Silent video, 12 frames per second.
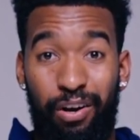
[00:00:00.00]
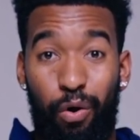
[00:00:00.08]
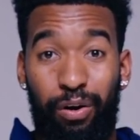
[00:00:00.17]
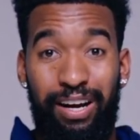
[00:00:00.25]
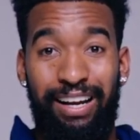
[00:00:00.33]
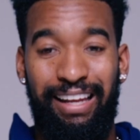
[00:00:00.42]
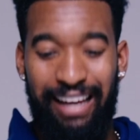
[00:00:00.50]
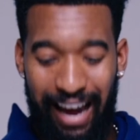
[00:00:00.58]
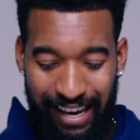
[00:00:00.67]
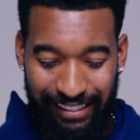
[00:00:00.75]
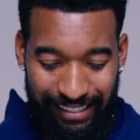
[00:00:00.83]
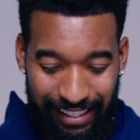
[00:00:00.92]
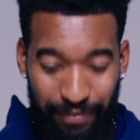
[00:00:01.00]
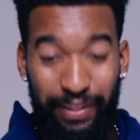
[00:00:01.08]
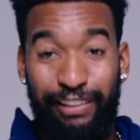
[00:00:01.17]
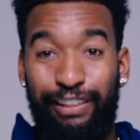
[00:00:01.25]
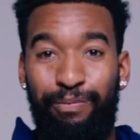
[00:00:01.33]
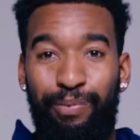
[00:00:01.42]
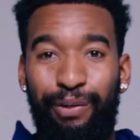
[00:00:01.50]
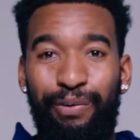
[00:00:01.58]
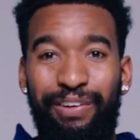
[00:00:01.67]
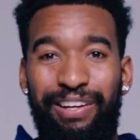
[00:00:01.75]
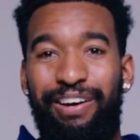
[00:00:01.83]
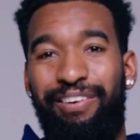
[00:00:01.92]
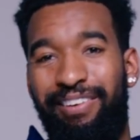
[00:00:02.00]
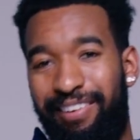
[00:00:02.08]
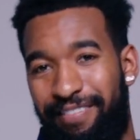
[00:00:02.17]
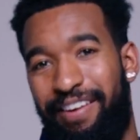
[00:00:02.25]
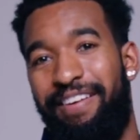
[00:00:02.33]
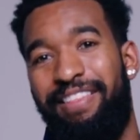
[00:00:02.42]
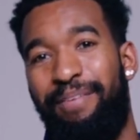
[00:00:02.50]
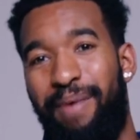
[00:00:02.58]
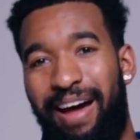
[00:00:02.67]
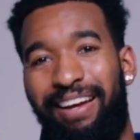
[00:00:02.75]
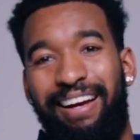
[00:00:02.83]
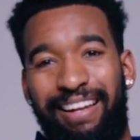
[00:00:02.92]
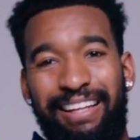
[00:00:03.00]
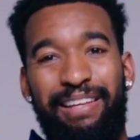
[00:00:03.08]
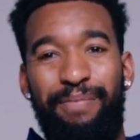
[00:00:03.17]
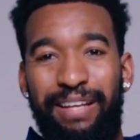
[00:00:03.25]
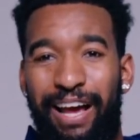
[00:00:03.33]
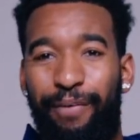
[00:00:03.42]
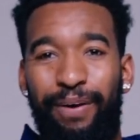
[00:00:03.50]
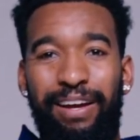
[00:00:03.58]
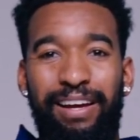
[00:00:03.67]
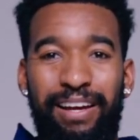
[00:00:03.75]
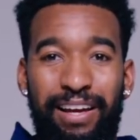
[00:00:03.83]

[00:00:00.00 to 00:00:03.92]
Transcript: or kind of like icy because it's blue, you know, very thematic. I like to be that way.